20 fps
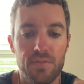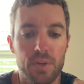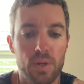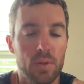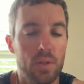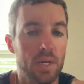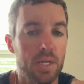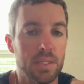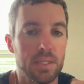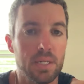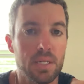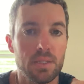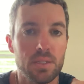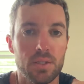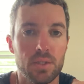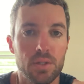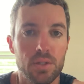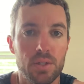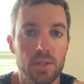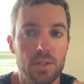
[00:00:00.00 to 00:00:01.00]
feel like that's
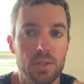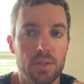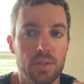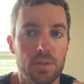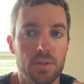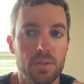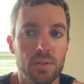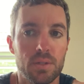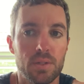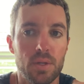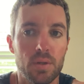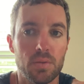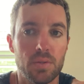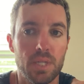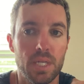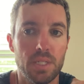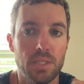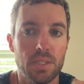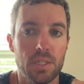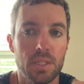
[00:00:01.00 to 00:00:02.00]
good,
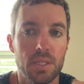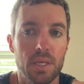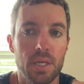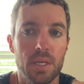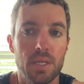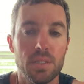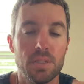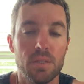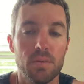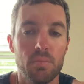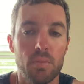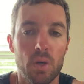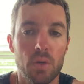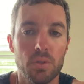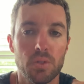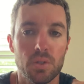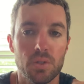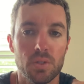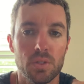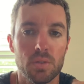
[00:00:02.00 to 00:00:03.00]
teaching kids
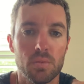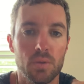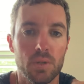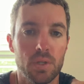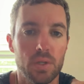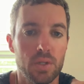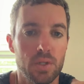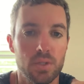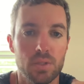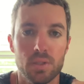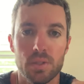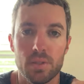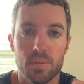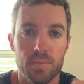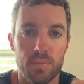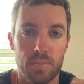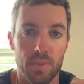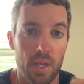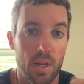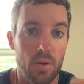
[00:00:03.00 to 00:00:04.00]
emotions because
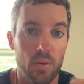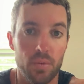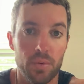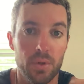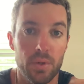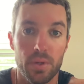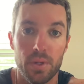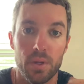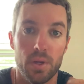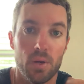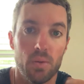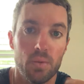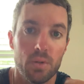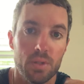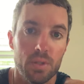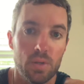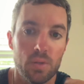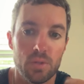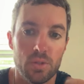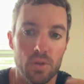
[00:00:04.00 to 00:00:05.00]
they don't really know what
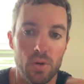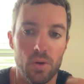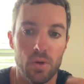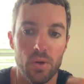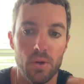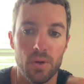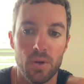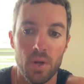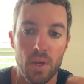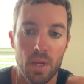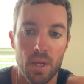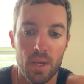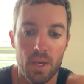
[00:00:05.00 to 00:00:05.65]
those are.